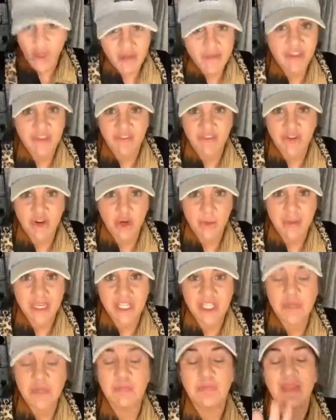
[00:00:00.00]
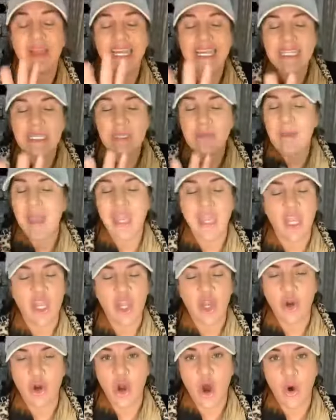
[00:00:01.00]
the verbiage. Please make it your
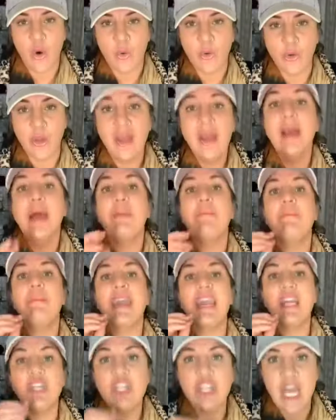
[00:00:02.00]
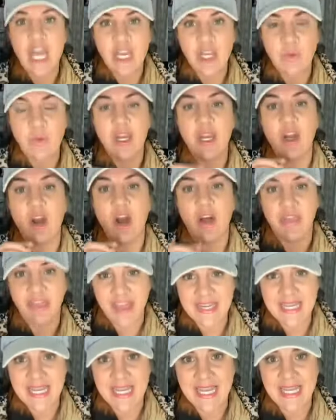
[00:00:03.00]
own. Being genuine and
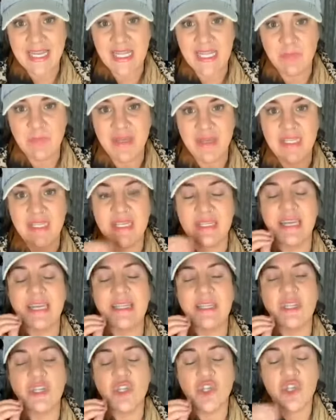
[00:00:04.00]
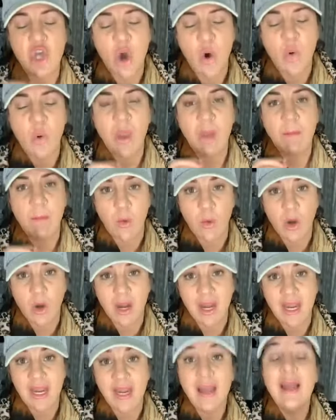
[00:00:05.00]
authentic in this business is so
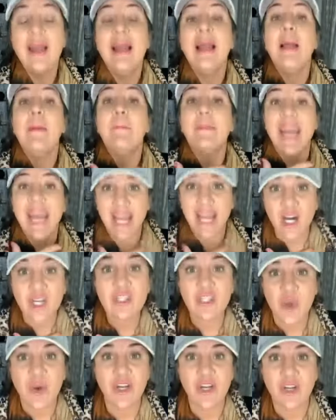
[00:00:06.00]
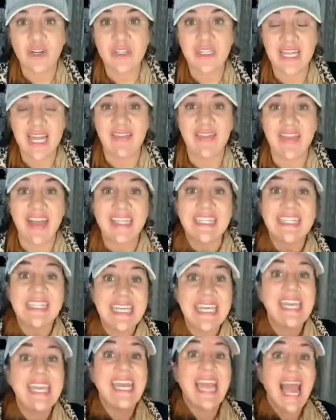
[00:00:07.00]
important. But I also understand that seeing how